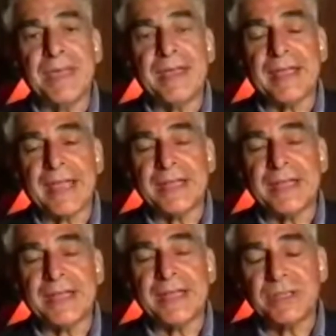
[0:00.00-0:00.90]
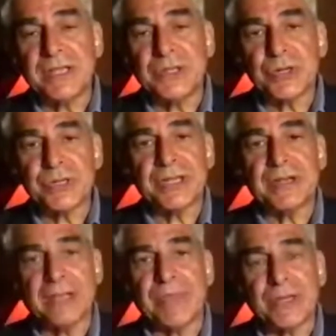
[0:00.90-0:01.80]
be engaged with the teachers
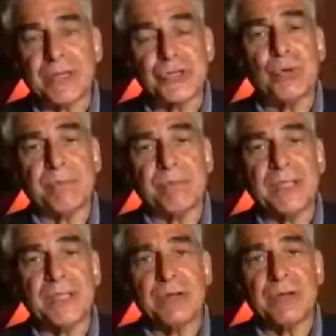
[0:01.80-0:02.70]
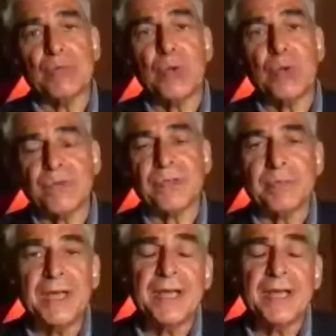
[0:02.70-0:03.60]
and show them that there is a role for
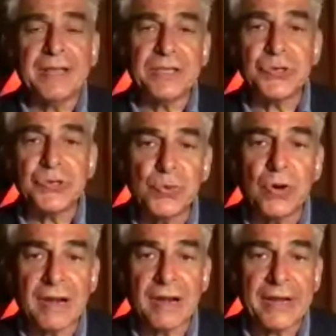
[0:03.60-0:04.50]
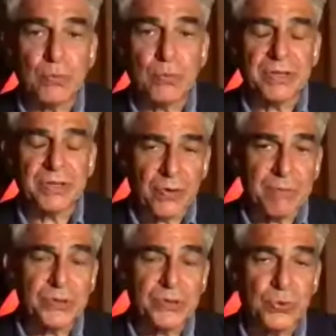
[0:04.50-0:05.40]
them in this new online world. If
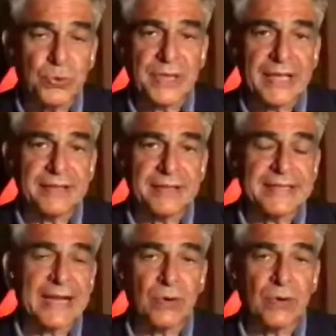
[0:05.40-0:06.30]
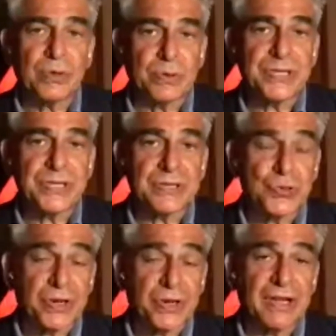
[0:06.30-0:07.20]
we're able to do that and tackle all those
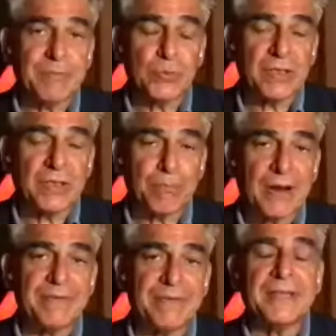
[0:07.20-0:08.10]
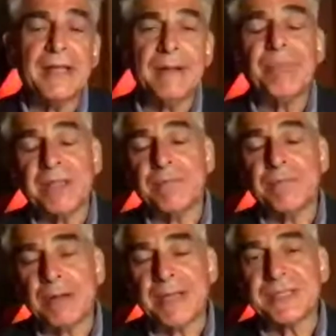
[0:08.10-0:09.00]
things jointly between the private
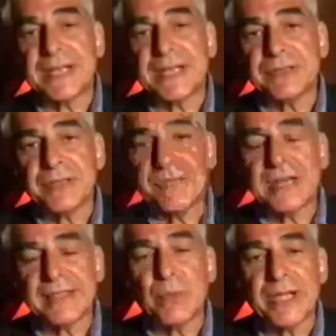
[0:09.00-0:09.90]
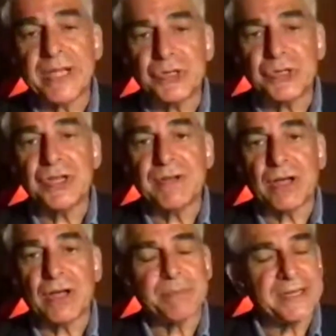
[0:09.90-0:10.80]
and the public sector, then I think we can
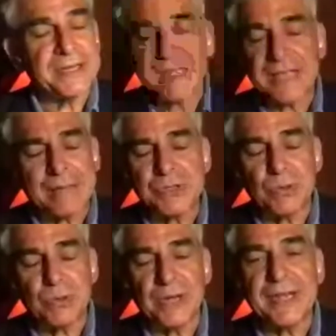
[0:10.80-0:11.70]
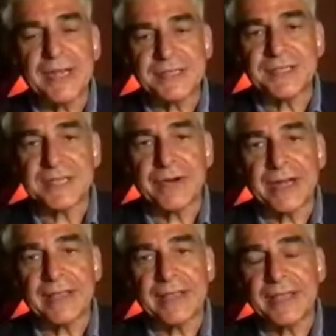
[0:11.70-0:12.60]
achieve a lot. But it's absolutely
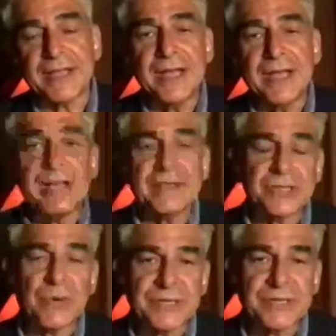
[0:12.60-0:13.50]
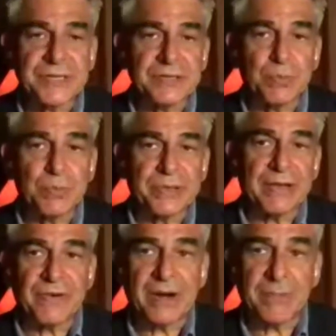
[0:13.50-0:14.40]
necessary, and I think this crisis has
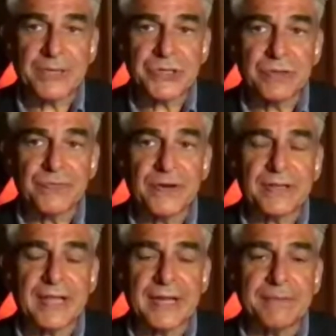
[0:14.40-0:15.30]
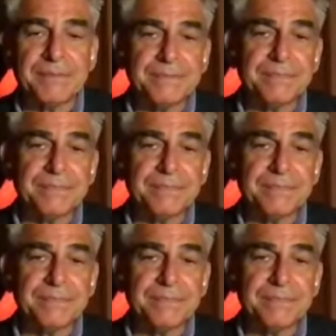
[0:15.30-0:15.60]
brought that very much to the front line.